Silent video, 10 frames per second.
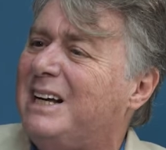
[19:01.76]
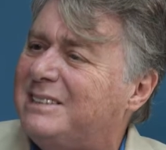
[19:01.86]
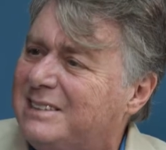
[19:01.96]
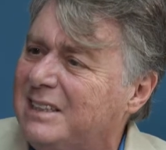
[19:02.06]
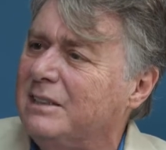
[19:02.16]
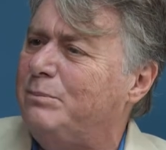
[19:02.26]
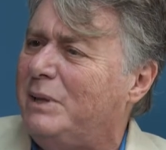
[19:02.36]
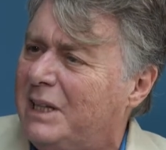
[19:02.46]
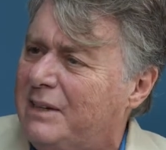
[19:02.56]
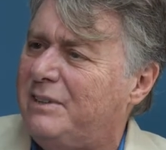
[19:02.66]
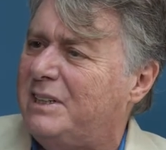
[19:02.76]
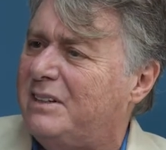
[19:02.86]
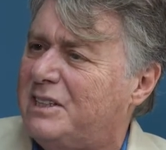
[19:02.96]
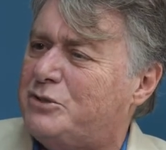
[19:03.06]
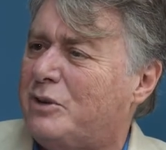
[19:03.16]
they still believe in the
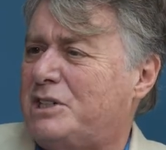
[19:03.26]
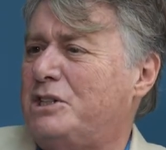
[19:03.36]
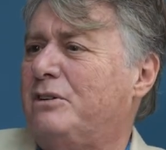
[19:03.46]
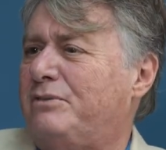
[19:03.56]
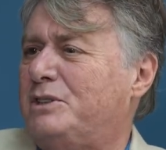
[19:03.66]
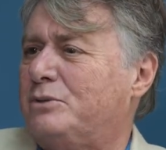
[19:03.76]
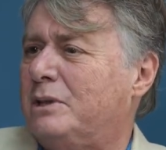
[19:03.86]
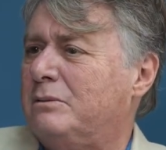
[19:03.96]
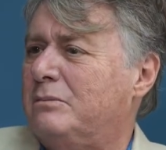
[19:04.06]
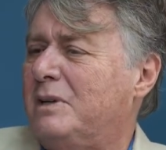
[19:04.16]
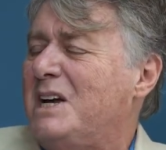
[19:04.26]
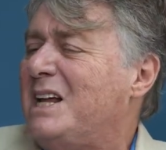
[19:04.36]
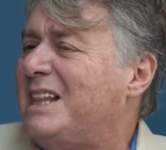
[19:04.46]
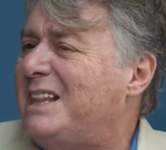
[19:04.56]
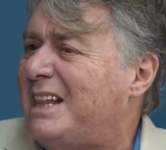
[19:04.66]
destruction of Israel.
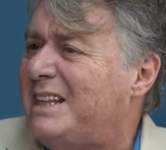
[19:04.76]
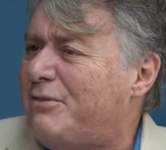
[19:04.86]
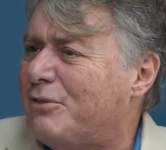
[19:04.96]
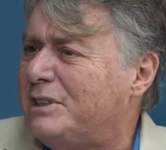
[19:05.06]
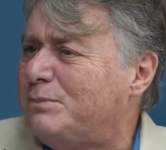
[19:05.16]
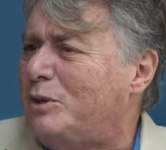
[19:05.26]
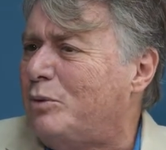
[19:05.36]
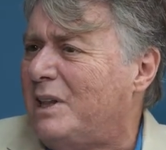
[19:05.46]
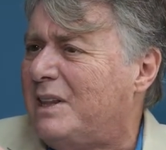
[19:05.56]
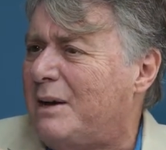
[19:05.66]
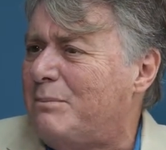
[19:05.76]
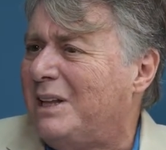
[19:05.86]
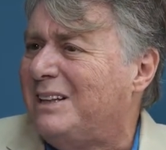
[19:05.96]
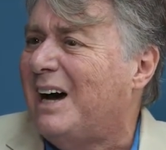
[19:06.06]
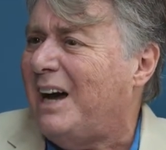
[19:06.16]
The difference between them
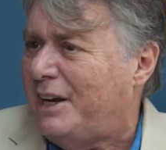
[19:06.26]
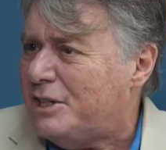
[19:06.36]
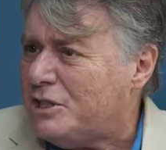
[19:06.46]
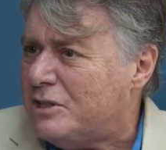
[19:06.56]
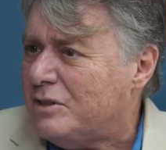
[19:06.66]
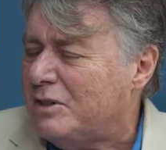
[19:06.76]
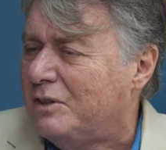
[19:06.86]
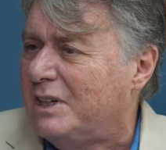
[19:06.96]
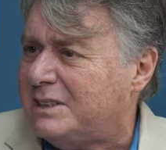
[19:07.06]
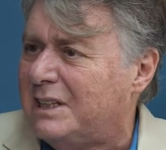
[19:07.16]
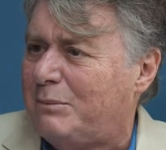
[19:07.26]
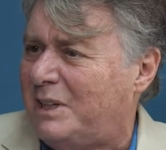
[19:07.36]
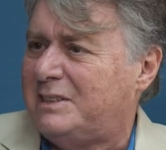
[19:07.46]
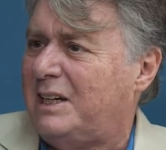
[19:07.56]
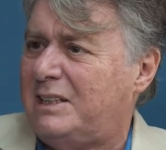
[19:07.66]
and Daesh, the Islamic
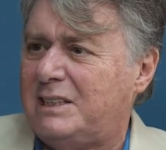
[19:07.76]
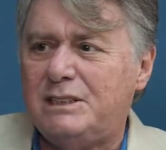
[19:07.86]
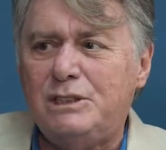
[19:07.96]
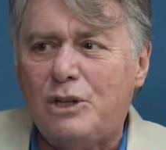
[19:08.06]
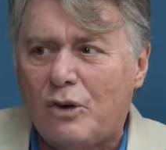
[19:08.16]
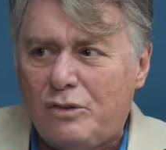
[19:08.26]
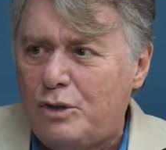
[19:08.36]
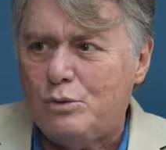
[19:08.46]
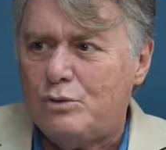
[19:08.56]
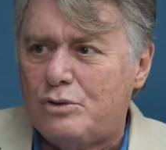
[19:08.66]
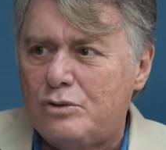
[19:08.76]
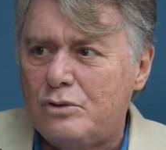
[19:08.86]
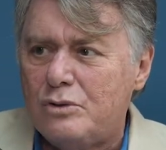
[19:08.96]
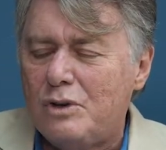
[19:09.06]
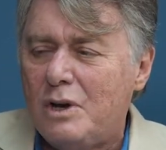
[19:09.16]
State, is not huge.
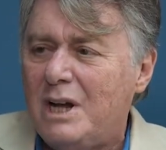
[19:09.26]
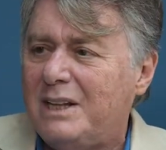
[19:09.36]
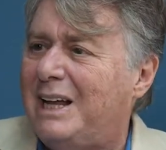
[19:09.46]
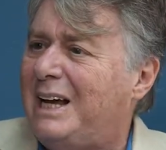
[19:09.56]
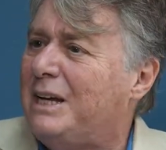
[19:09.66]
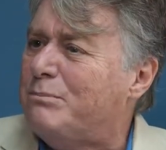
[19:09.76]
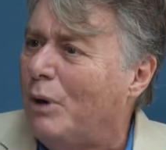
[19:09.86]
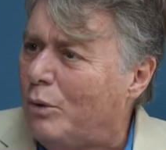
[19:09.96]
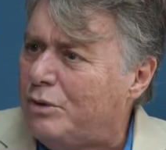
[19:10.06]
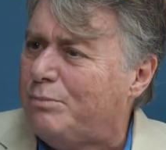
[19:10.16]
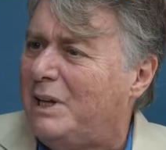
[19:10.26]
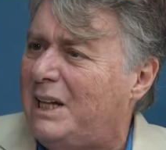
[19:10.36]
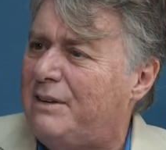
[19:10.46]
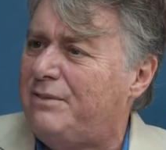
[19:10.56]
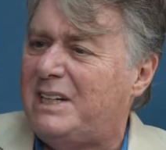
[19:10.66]
They both
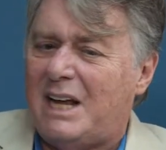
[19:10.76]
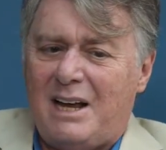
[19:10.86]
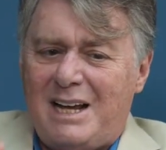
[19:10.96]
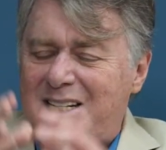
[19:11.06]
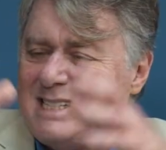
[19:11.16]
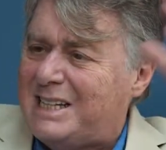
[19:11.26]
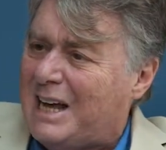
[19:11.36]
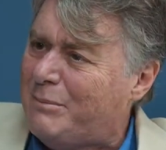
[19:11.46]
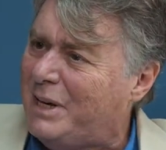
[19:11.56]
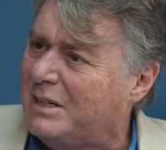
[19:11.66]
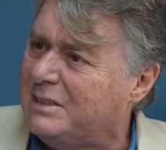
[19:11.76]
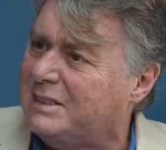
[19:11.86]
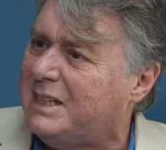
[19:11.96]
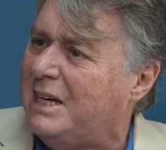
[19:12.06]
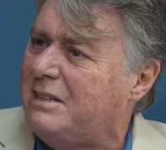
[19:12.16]
believe in an Islamic
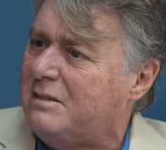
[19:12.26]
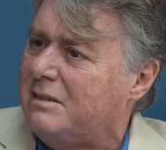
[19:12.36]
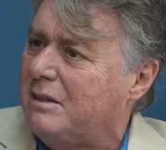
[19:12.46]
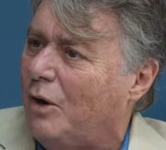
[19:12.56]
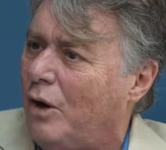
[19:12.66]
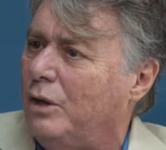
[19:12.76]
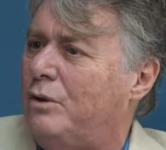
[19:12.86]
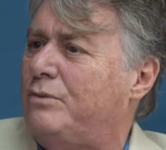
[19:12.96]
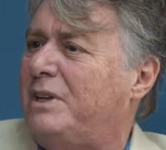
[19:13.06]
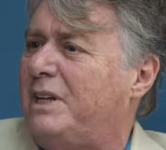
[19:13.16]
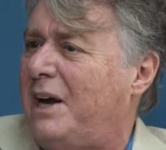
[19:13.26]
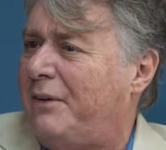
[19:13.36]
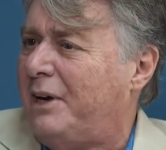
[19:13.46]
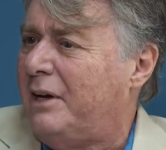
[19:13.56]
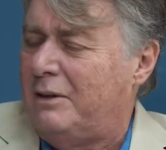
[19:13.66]
state all over the
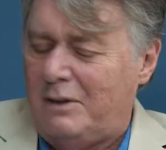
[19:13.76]
area